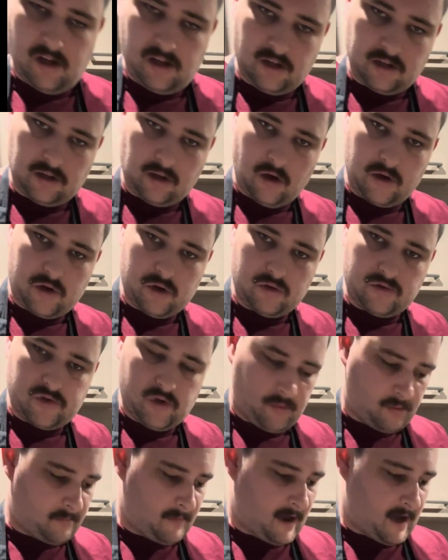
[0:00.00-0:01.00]
your local
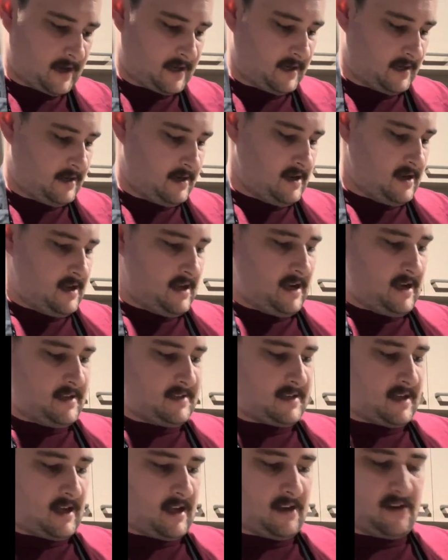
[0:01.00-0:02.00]
supermarket
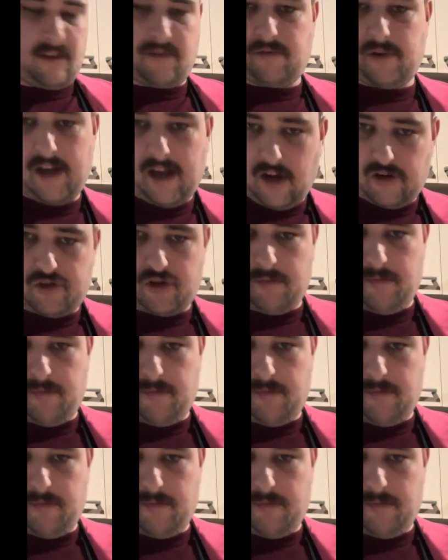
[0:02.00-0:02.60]
is 300